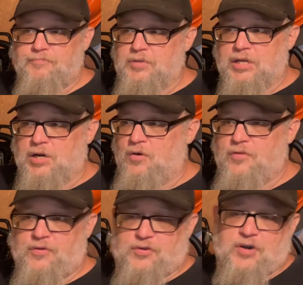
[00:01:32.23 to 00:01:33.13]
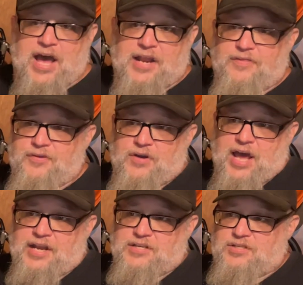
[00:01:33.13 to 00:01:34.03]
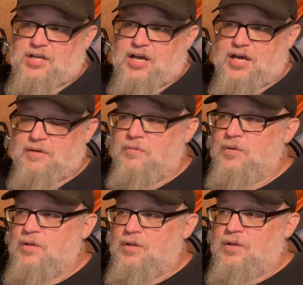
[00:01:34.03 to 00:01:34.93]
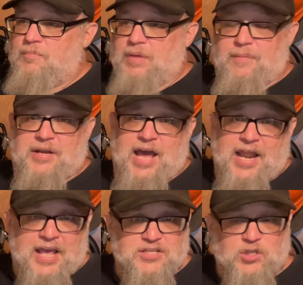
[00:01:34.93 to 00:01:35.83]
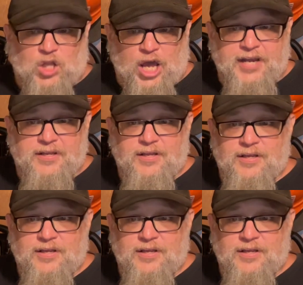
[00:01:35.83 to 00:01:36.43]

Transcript: You know, they're not as maybe not as light,